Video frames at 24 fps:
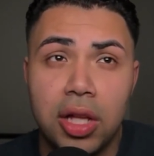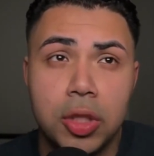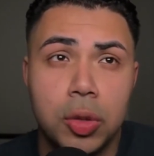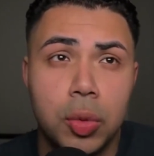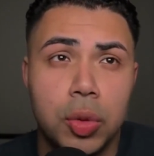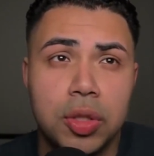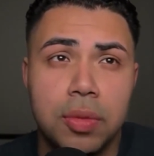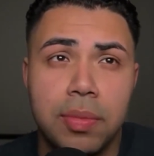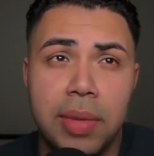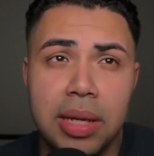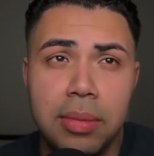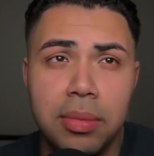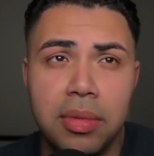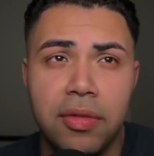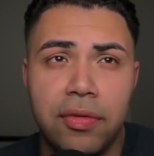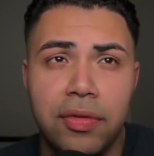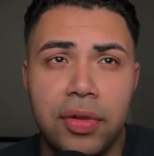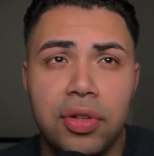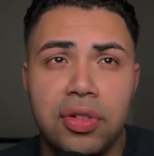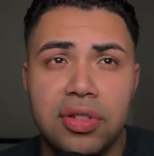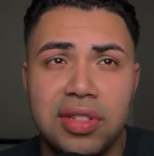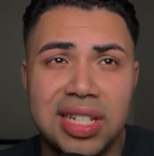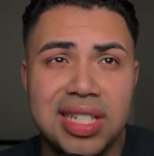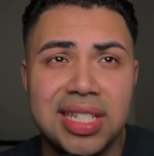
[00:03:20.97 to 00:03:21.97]
which made me
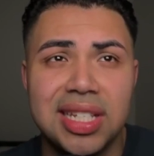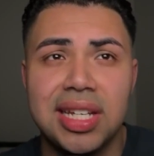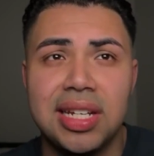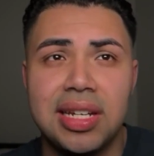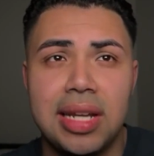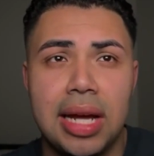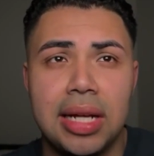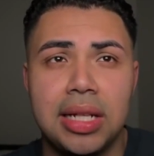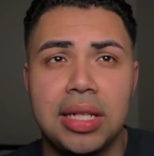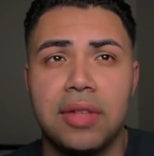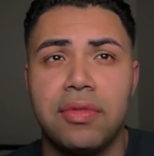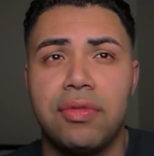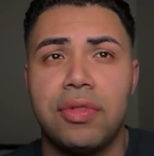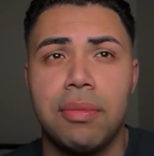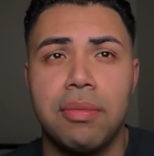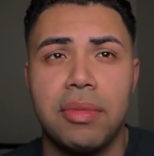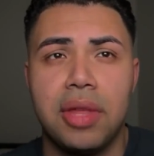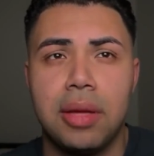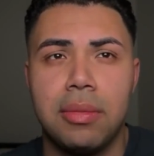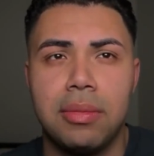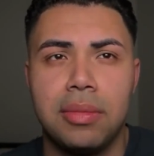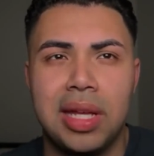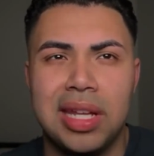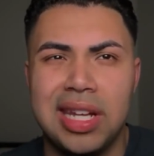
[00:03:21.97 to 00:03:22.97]
feel disconnected from
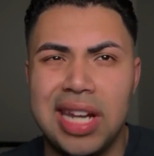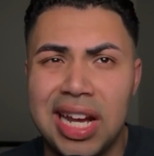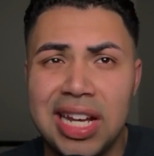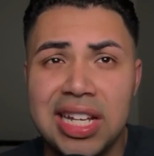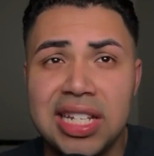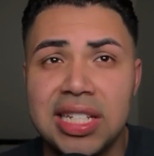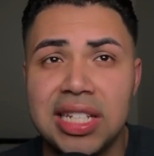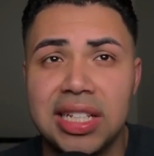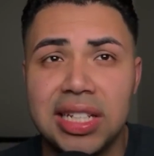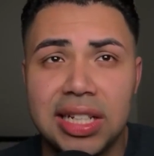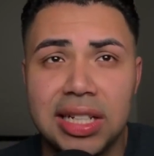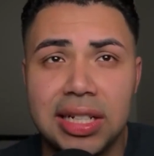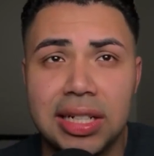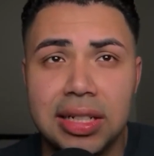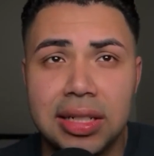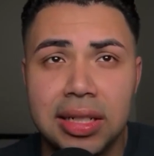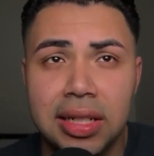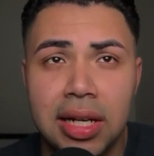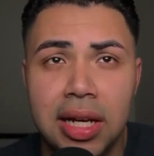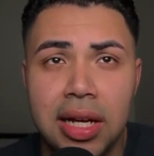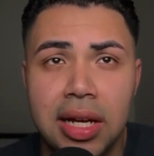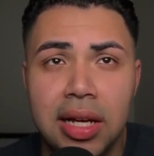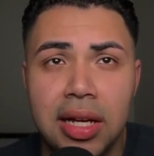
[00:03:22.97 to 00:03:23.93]
them and isolated.